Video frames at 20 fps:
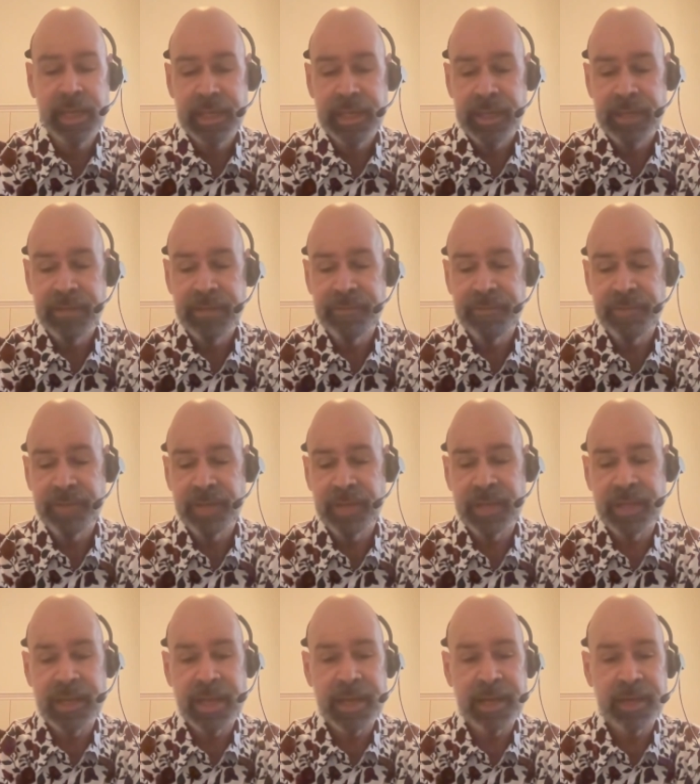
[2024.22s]
if
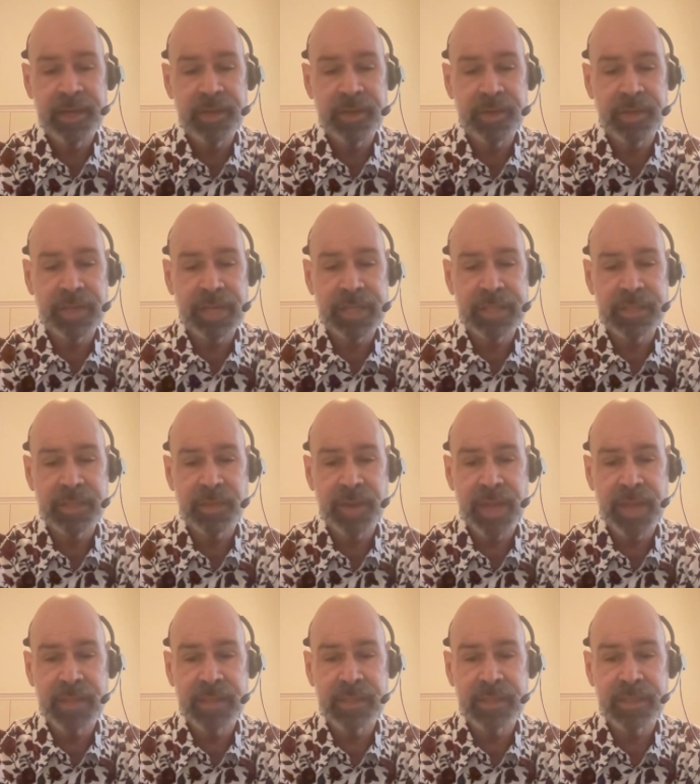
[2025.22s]
an editor gets their
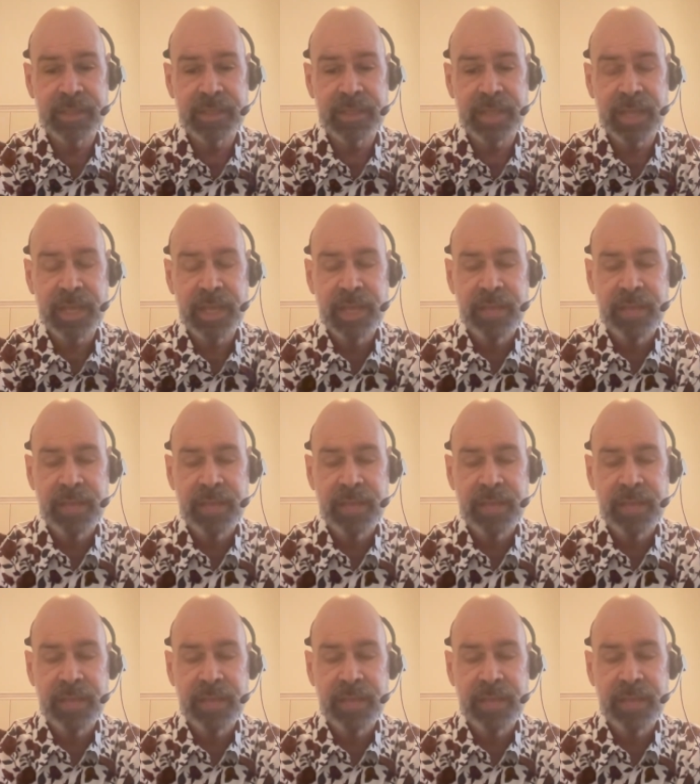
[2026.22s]
hands on it.